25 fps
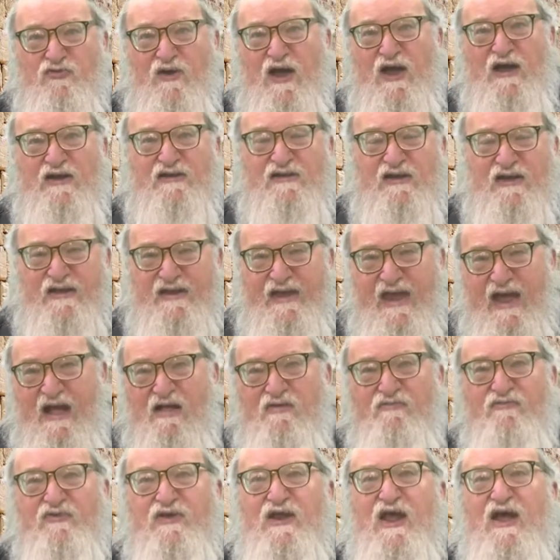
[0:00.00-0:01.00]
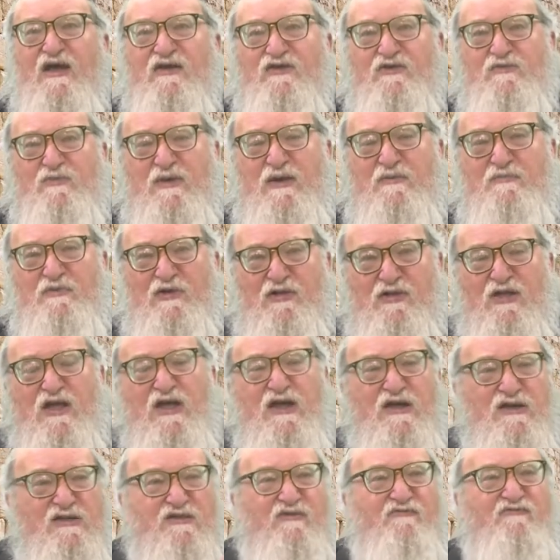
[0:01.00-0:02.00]
is trying to galvanize people
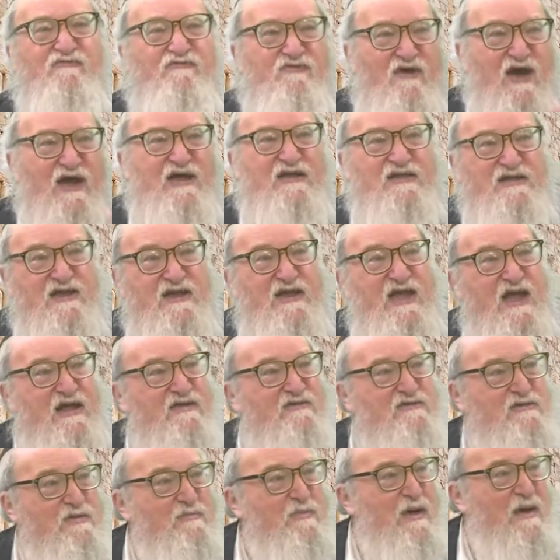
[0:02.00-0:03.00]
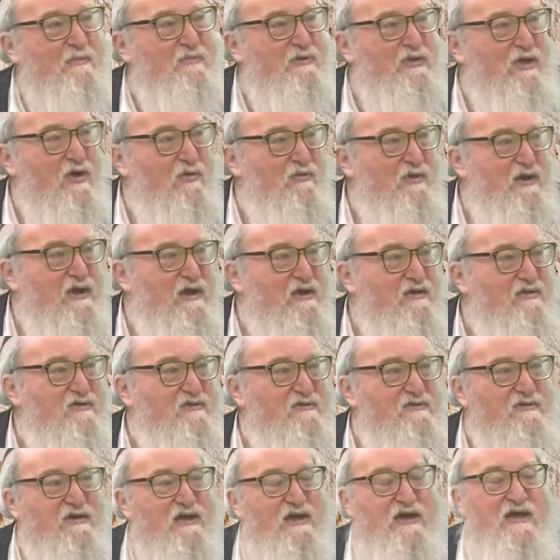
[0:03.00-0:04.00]
to fight against the
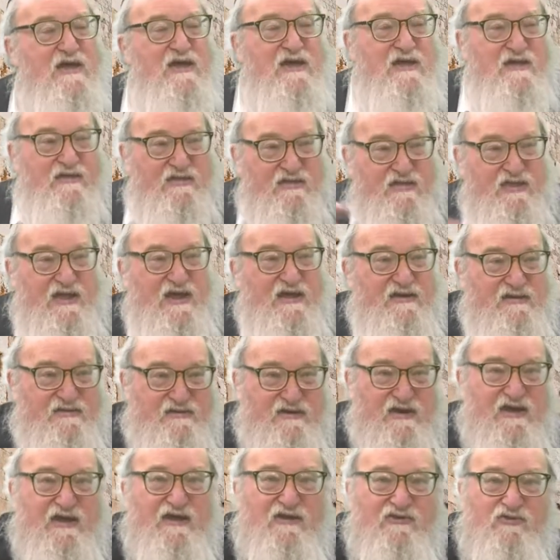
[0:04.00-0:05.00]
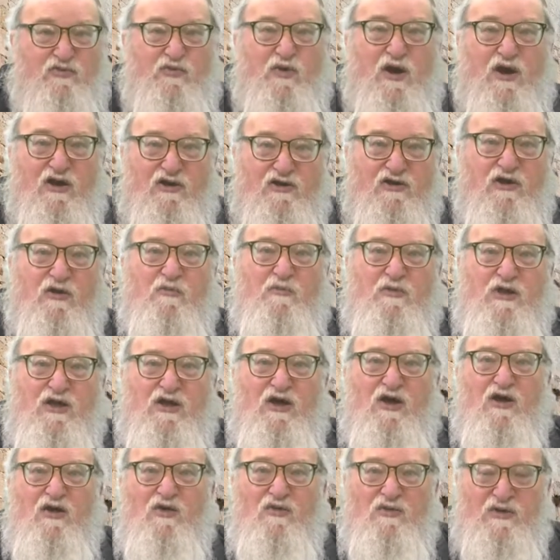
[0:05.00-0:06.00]
Babylonians. This is where
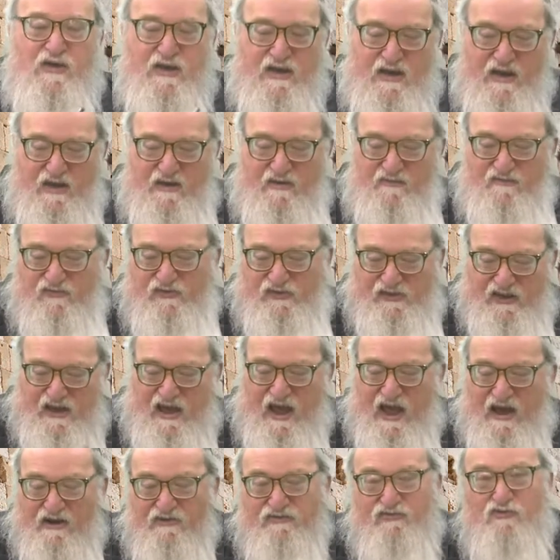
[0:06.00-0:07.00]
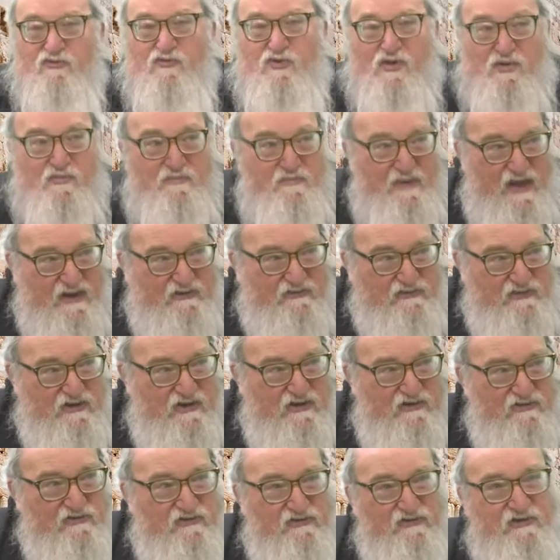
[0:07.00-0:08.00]
Yirmiyahu gives the actual
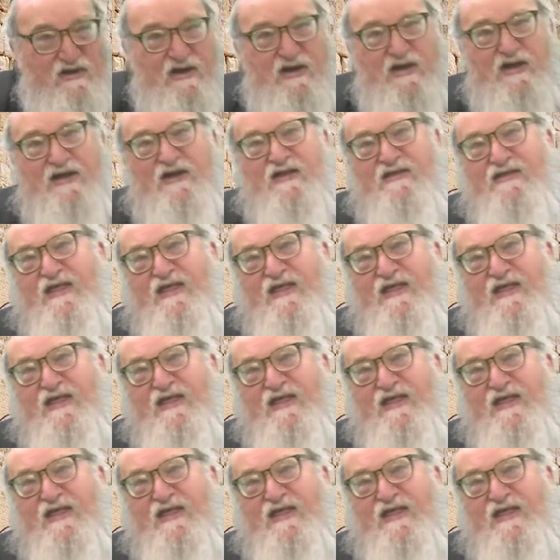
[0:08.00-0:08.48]
message